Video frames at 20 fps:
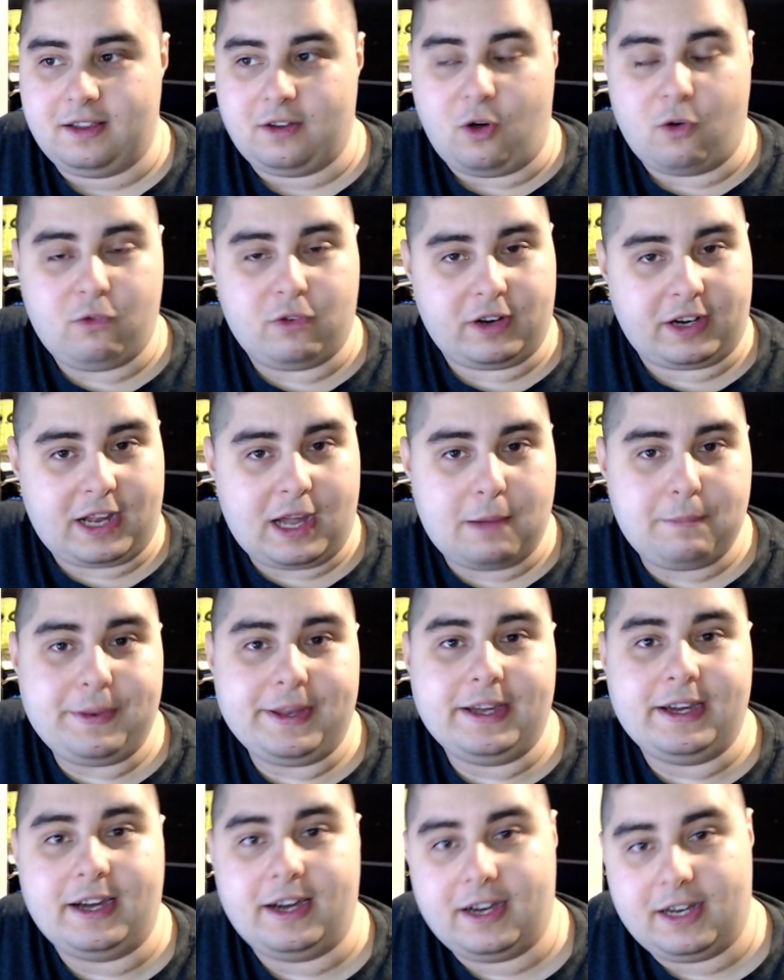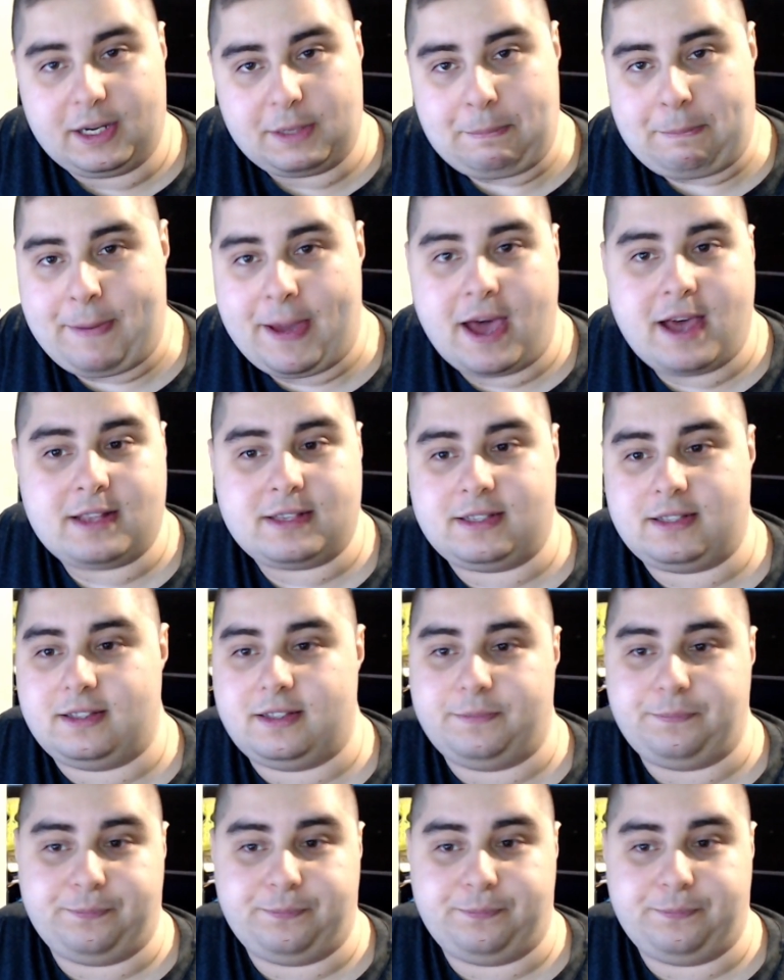overcoming her past,